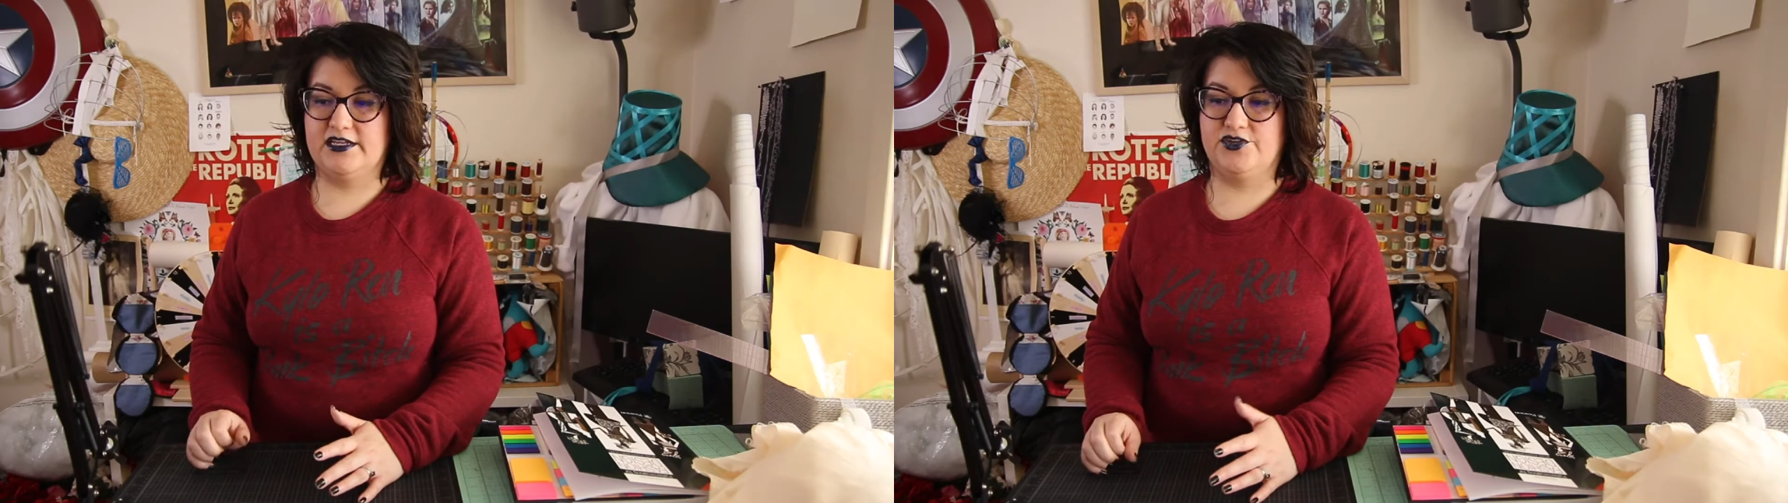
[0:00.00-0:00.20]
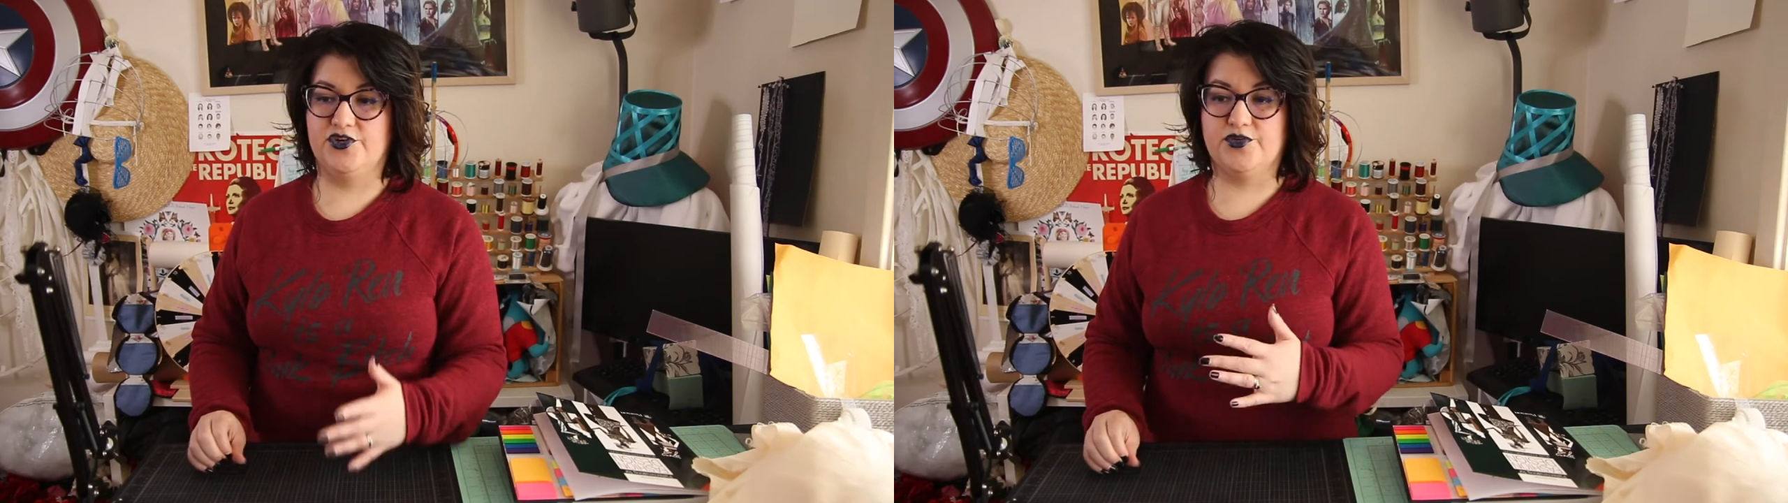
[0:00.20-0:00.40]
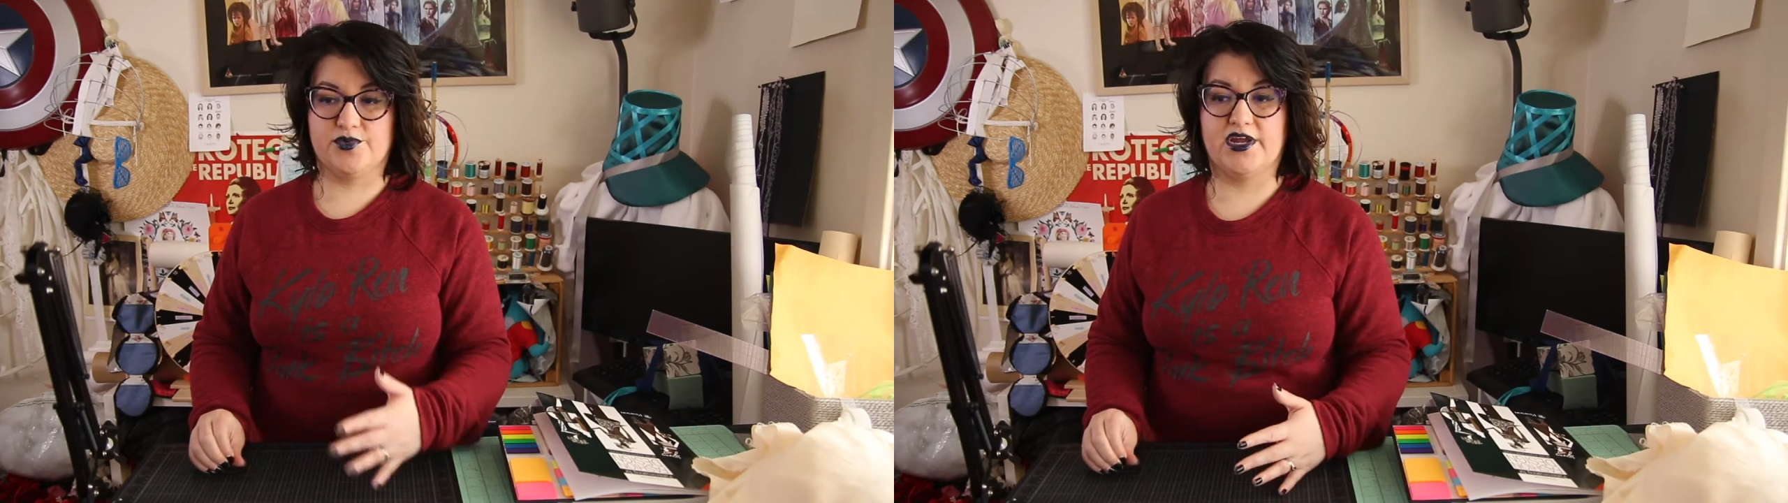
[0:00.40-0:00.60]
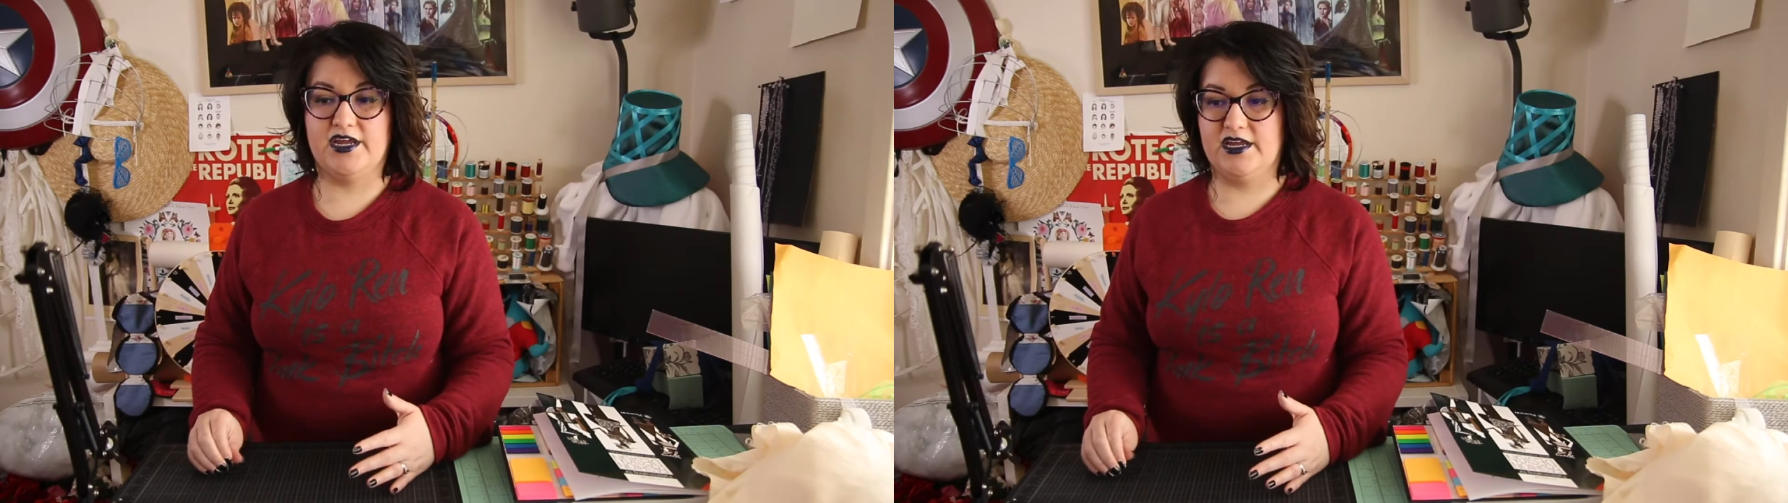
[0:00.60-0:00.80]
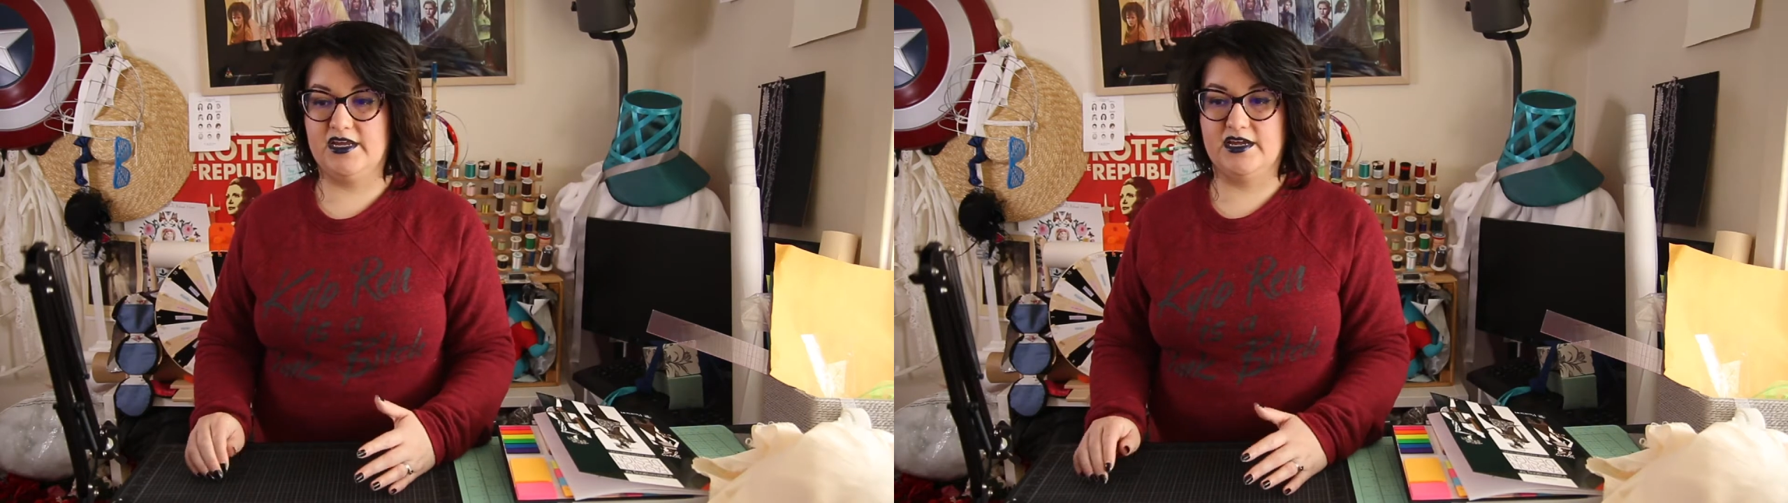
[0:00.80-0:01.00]
a
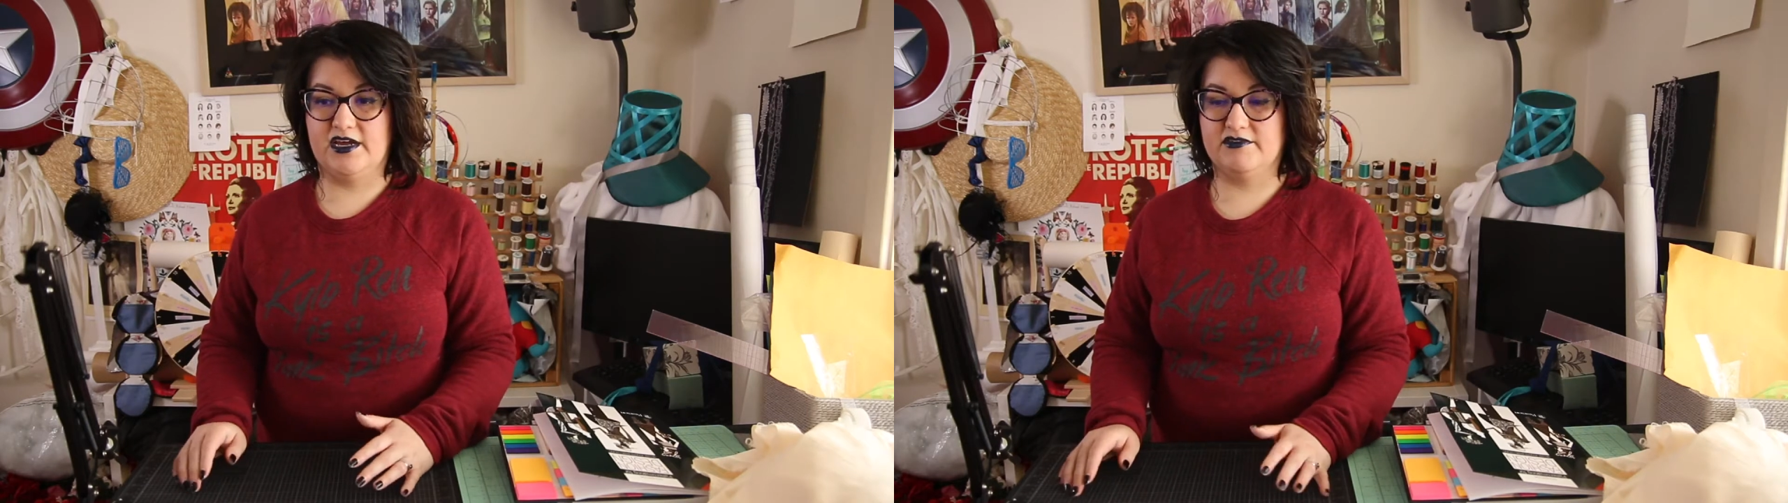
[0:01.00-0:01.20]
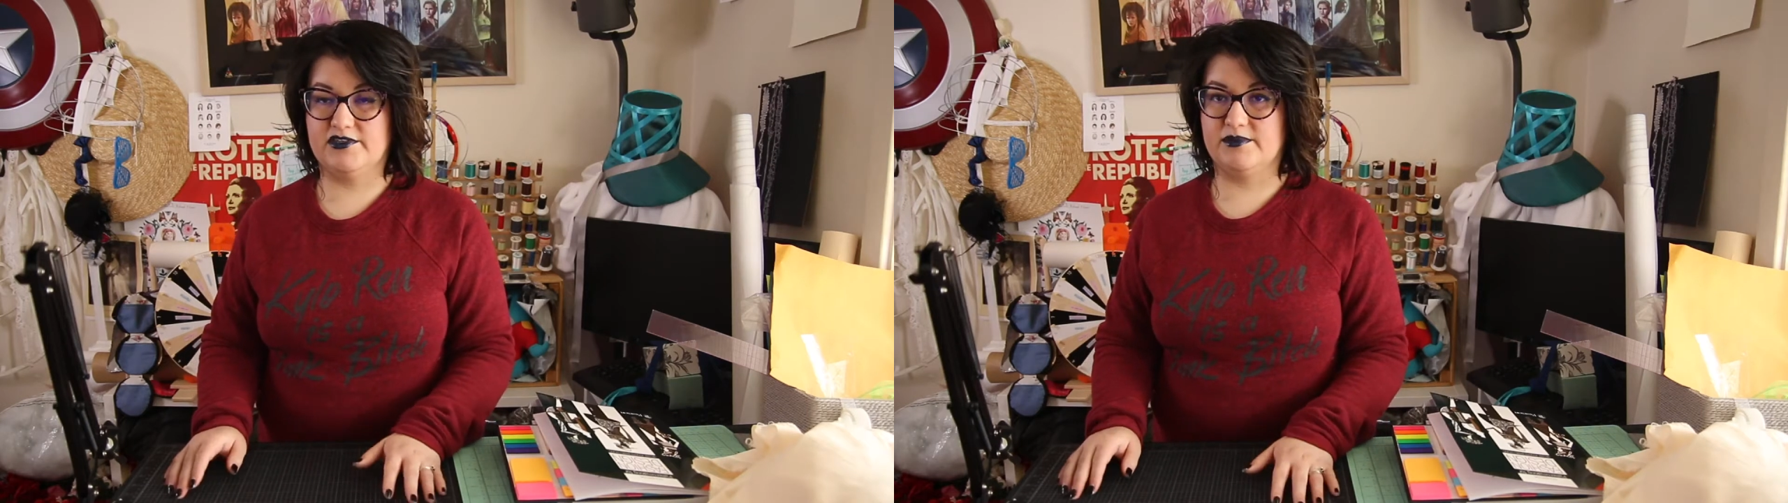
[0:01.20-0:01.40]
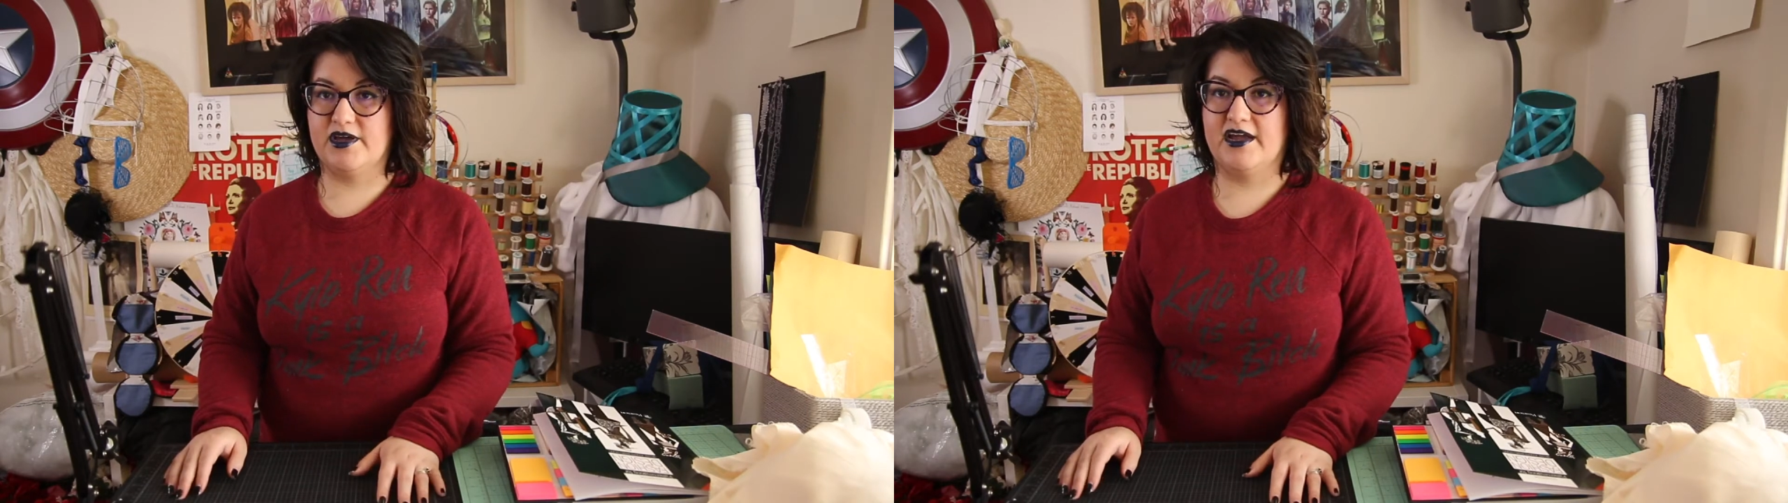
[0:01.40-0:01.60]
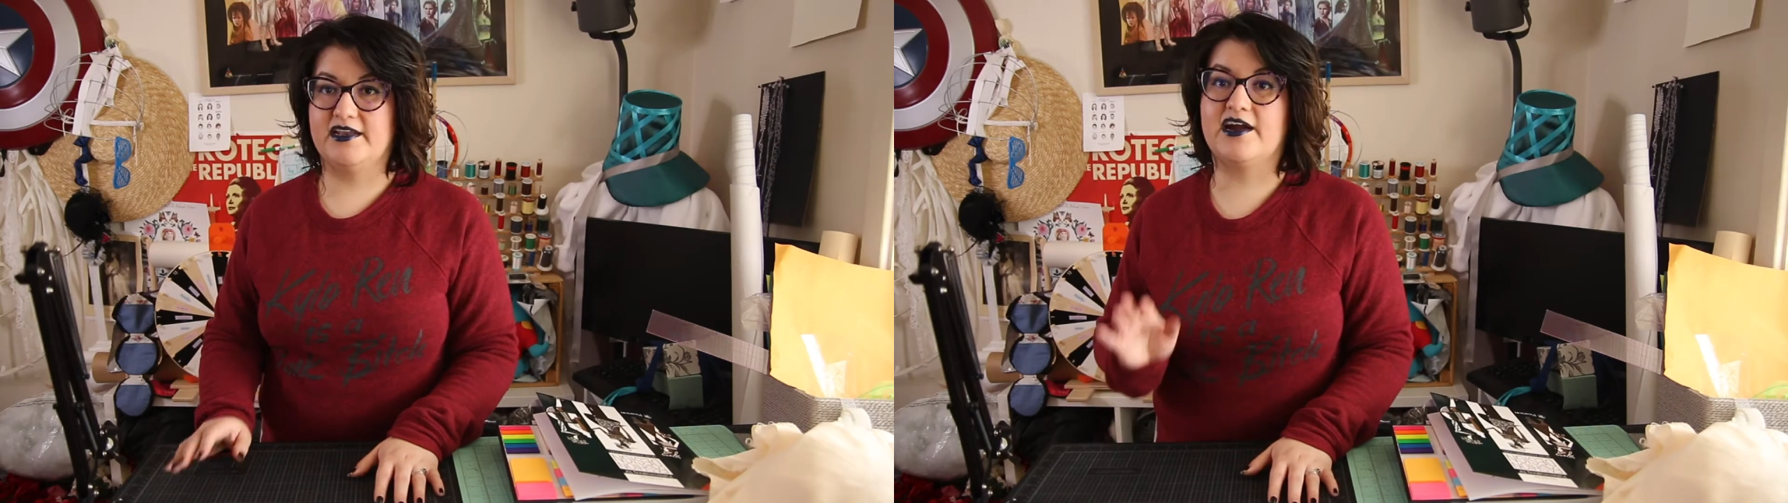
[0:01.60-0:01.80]
degree of some kind.